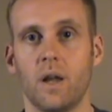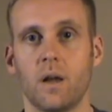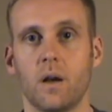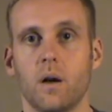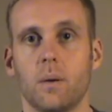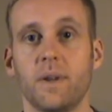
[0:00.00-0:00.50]

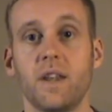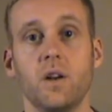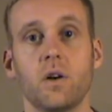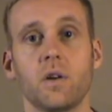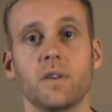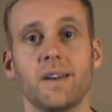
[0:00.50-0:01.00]
And then
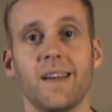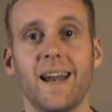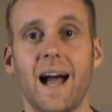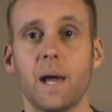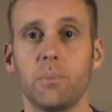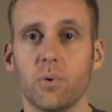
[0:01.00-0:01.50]
you're also going to
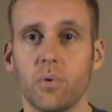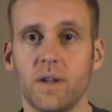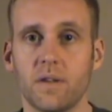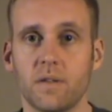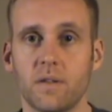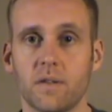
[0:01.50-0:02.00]
get High
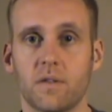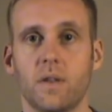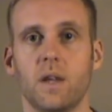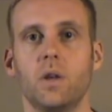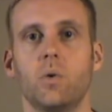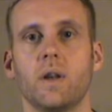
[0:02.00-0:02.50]
Priest, so
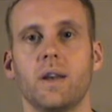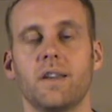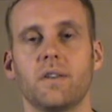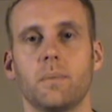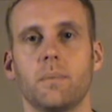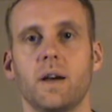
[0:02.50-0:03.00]
that you can get
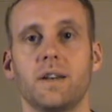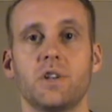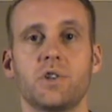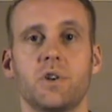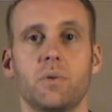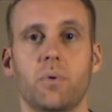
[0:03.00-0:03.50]
some
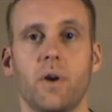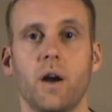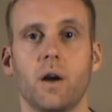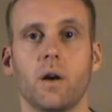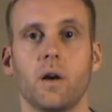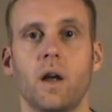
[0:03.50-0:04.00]
additional
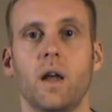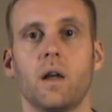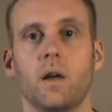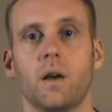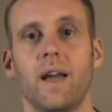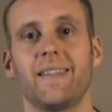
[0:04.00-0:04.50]
prayer
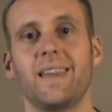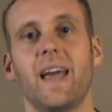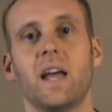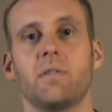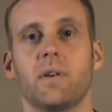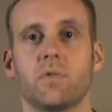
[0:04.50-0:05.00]
at the
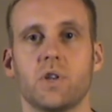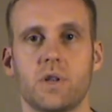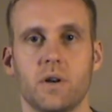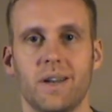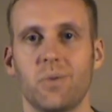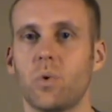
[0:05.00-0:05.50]
end of every
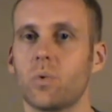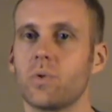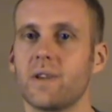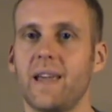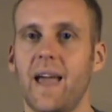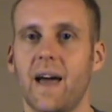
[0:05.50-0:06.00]
turn. It will
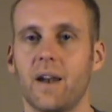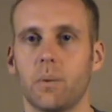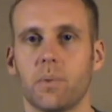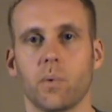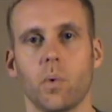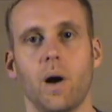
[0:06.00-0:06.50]
really add
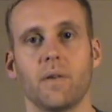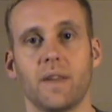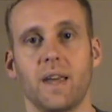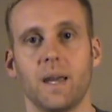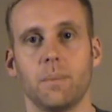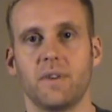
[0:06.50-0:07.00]
up throughout the
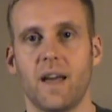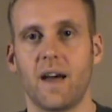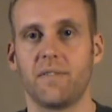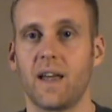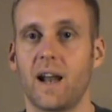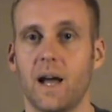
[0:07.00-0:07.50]
game to
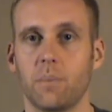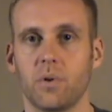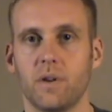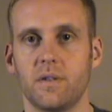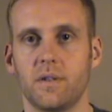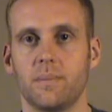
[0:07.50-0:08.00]
have that High
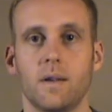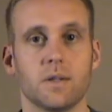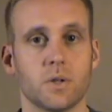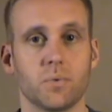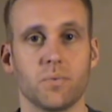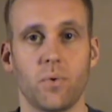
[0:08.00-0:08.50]
Priest.
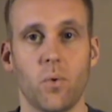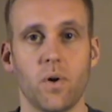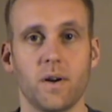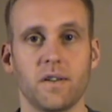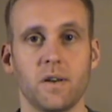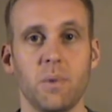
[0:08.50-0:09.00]
Turn
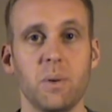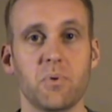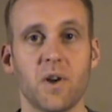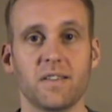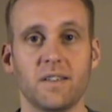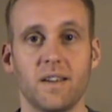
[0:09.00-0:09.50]
4 is going to be
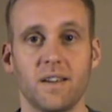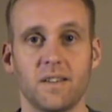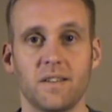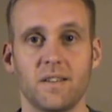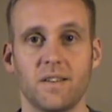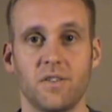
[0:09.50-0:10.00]
Prescience.
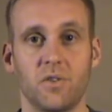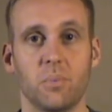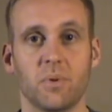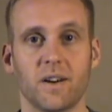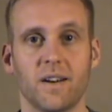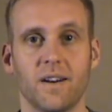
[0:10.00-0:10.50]

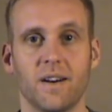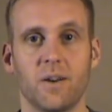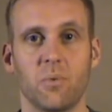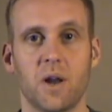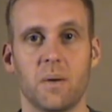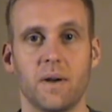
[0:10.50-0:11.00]
Super
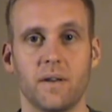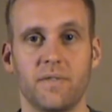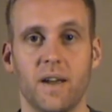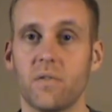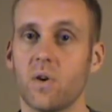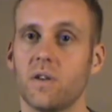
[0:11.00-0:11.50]
good, one of my
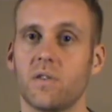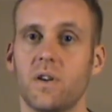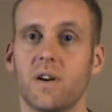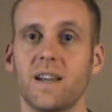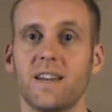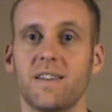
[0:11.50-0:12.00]
favorites. So you're
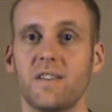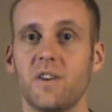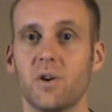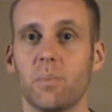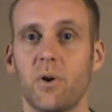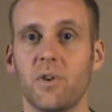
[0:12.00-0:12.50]
going to get to see
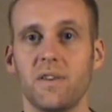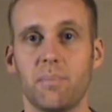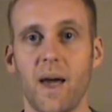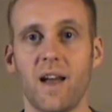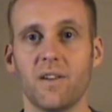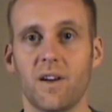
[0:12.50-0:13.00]
your opponent's
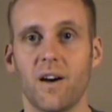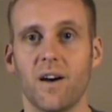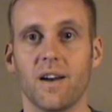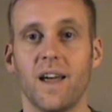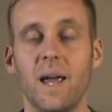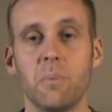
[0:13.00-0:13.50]
battle
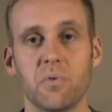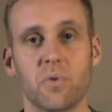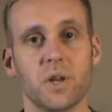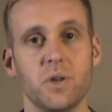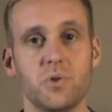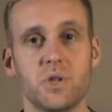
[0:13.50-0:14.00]
card before
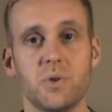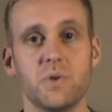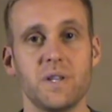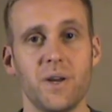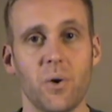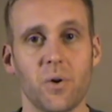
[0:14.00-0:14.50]
you
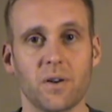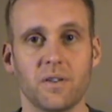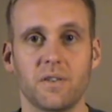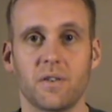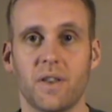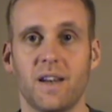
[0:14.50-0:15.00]
choose yours,
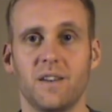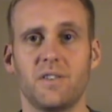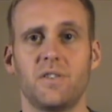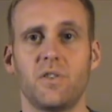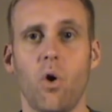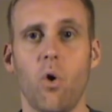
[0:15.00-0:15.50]
so that is
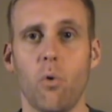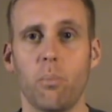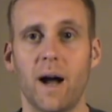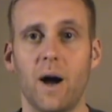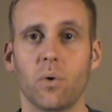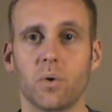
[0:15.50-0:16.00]
so
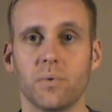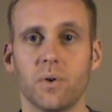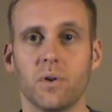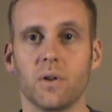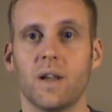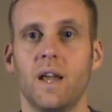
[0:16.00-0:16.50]

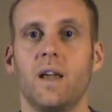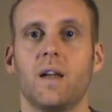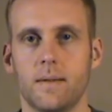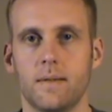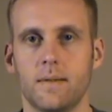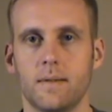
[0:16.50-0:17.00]
powerful.
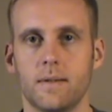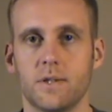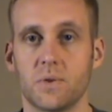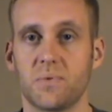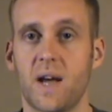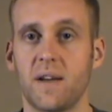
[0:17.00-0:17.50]

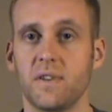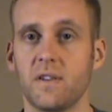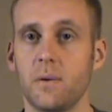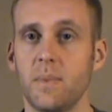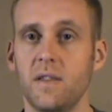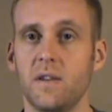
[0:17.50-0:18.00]
Turn 5 is going to be the